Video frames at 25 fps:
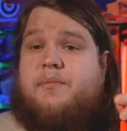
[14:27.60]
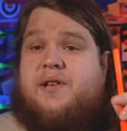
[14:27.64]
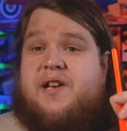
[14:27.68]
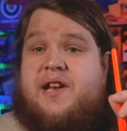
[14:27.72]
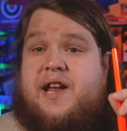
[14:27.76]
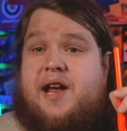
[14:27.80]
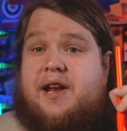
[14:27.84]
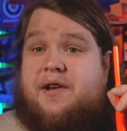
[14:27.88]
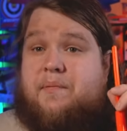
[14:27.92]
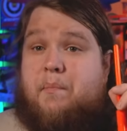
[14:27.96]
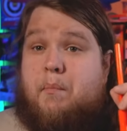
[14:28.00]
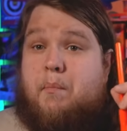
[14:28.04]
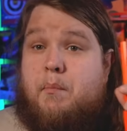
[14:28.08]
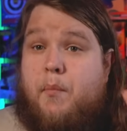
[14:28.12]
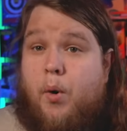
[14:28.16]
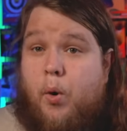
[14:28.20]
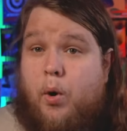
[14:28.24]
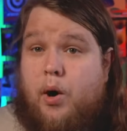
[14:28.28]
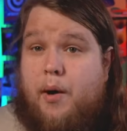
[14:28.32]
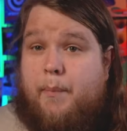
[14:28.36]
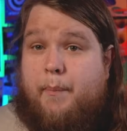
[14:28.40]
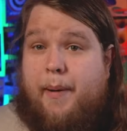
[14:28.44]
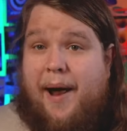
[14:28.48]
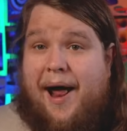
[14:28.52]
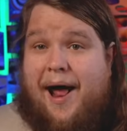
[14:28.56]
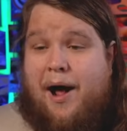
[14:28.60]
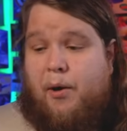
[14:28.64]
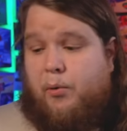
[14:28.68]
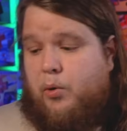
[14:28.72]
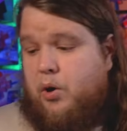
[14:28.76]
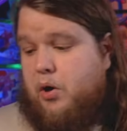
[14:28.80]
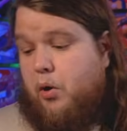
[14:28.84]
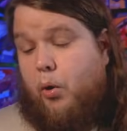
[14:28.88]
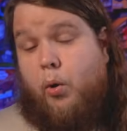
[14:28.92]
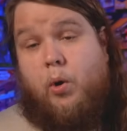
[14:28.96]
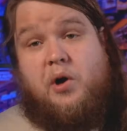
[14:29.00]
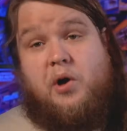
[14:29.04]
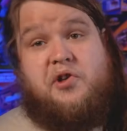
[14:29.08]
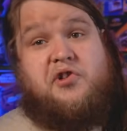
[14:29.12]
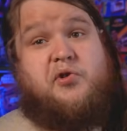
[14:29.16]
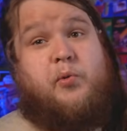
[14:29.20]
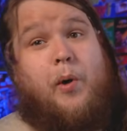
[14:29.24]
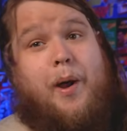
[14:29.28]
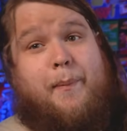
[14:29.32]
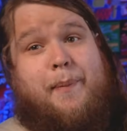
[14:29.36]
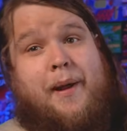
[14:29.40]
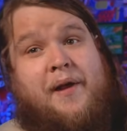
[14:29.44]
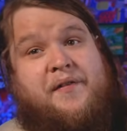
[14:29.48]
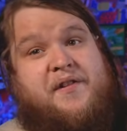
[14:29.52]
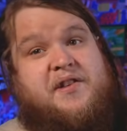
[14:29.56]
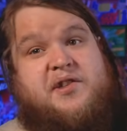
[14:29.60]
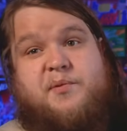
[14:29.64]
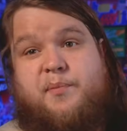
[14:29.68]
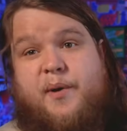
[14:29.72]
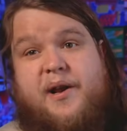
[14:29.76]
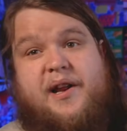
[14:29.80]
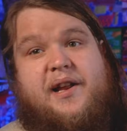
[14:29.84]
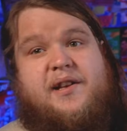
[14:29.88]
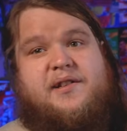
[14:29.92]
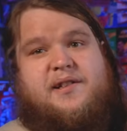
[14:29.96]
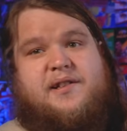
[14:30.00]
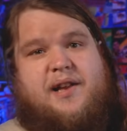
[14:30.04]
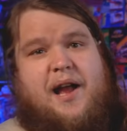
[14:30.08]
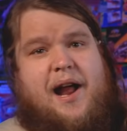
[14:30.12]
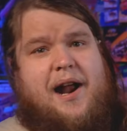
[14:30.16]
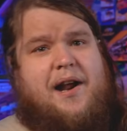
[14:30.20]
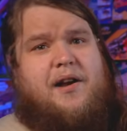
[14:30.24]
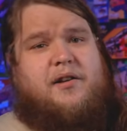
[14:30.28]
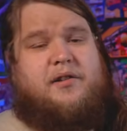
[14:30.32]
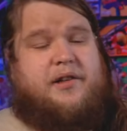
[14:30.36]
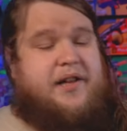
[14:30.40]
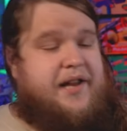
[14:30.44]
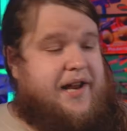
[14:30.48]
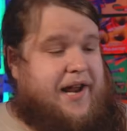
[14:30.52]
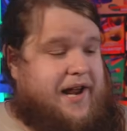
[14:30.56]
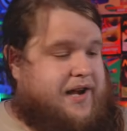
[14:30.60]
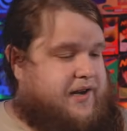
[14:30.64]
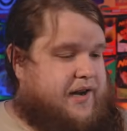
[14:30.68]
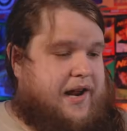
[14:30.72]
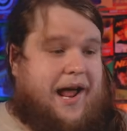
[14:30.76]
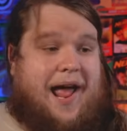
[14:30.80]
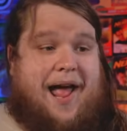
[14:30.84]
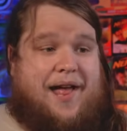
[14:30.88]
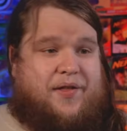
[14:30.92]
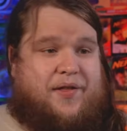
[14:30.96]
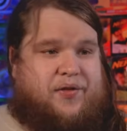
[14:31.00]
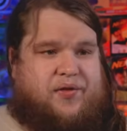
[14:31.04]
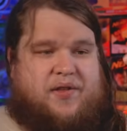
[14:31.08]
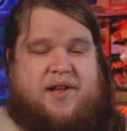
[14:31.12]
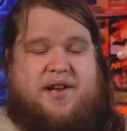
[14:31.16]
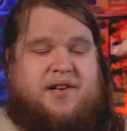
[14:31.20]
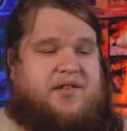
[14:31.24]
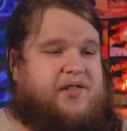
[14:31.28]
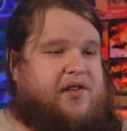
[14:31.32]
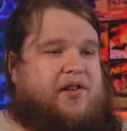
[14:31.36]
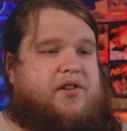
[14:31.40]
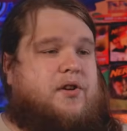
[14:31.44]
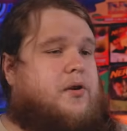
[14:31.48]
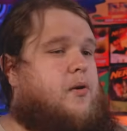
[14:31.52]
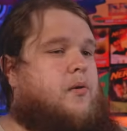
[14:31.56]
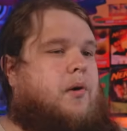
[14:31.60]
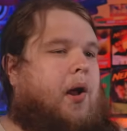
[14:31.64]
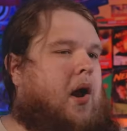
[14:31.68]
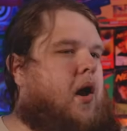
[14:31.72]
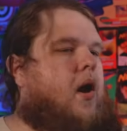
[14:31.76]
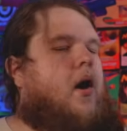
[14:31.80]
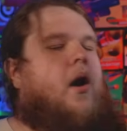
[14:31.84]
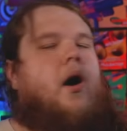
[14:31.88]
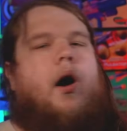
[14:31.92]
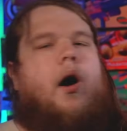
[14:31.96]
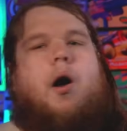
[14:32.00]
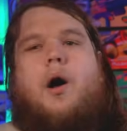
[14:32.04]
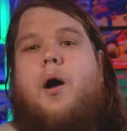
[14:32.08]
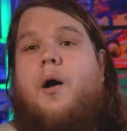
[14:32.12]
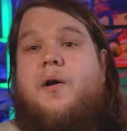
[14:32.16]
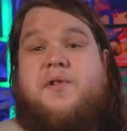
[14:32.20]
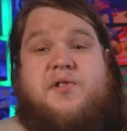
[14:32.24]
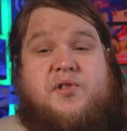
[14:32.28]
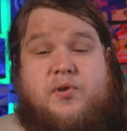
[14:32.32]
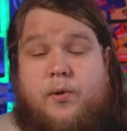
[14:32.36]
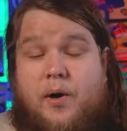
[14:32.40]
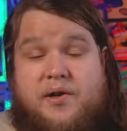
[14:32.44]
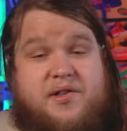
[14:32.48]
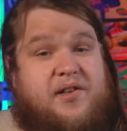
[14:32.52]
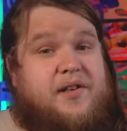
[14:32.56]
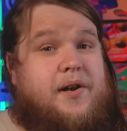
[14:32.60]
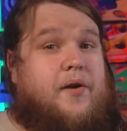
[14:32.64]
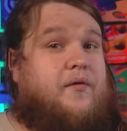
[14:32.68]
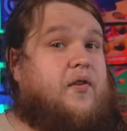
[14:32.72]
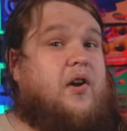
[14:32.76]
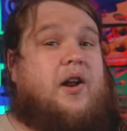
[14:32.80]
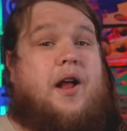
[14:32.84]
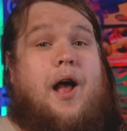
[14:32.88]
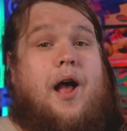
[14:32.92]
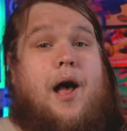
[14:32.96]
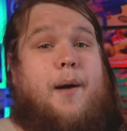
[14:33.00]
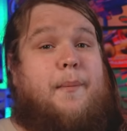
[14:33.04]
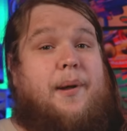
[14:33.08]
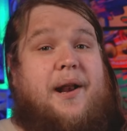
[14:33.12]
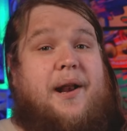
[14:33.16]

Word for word: them to get more power, or swap out the spring entirely and add these to do all sorts of different